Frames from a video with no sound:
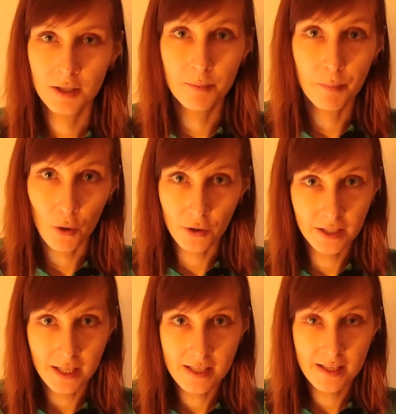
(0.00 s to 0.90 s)
The
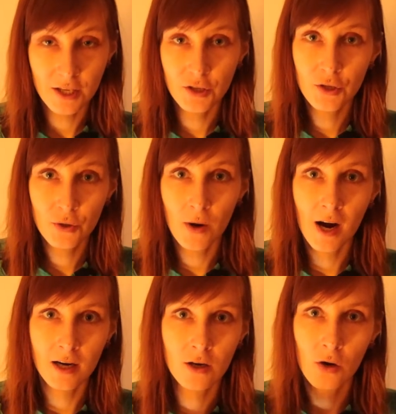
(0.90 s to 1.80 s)
point is that you
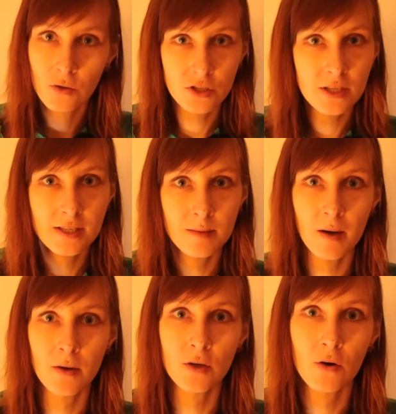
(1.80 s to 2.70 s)
are conscious
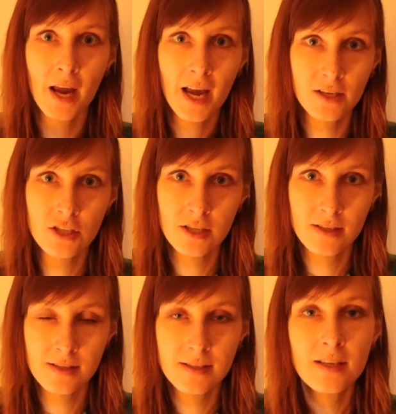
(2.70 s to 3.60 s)
about your
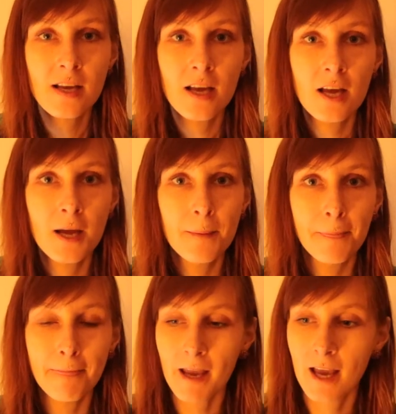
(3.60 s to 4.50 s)
actions
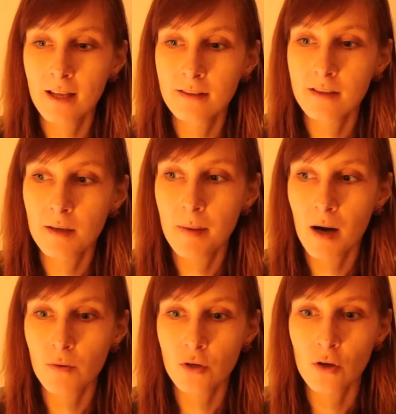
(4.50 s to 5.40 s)
and
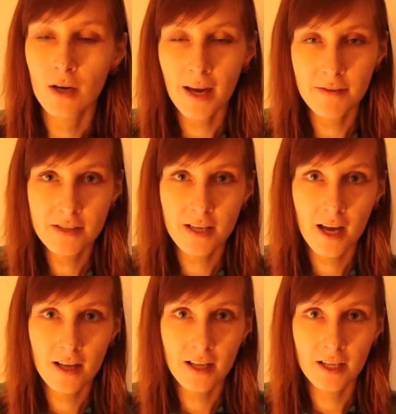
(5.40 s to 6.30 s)
about your
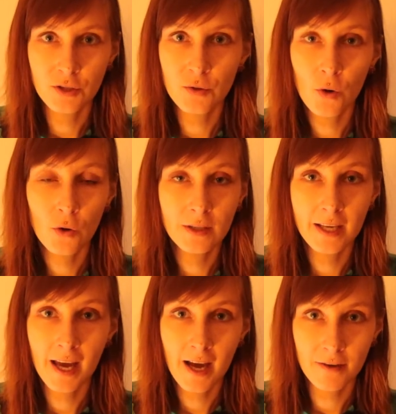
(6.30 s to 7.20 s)
lifestyle, and you
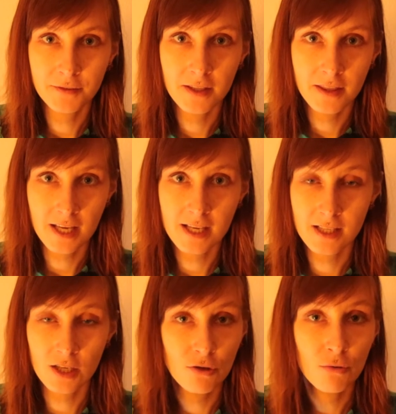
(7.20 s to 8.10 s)
only have the things
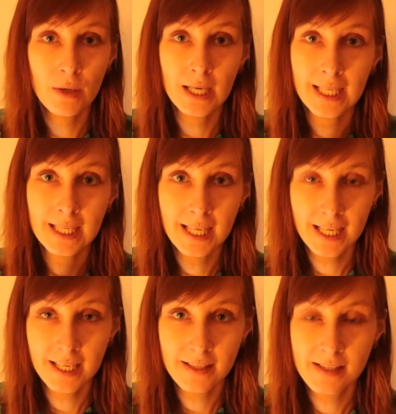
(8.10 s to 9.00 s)
that you really
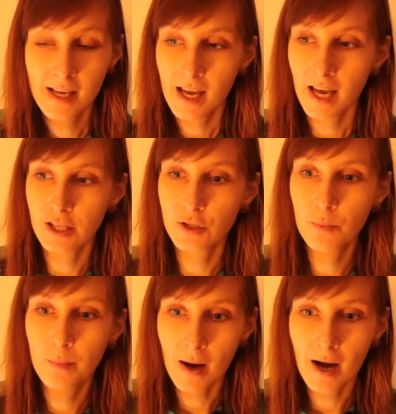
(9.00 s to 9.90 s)
need, and you
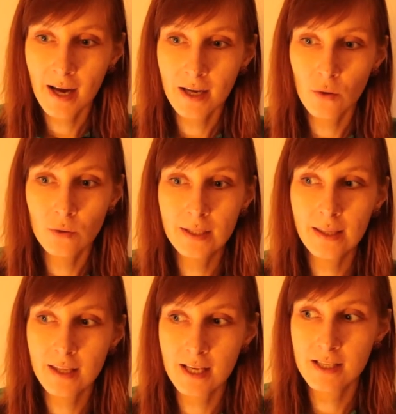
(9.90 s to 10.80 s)
buy only
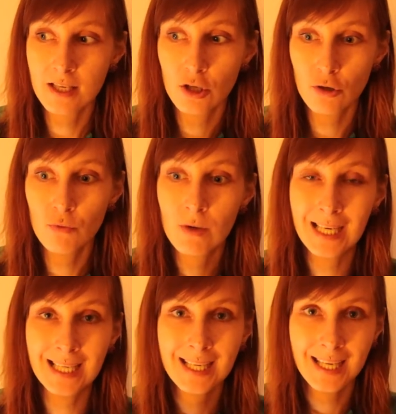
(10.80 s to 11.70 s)
things that you
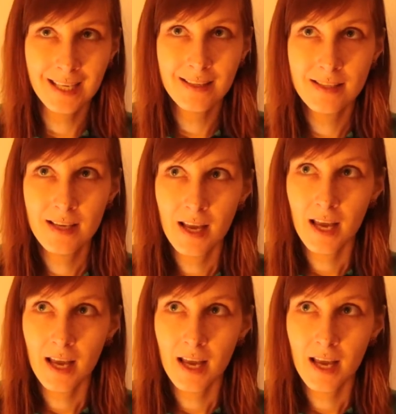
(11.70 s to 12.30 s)
really need.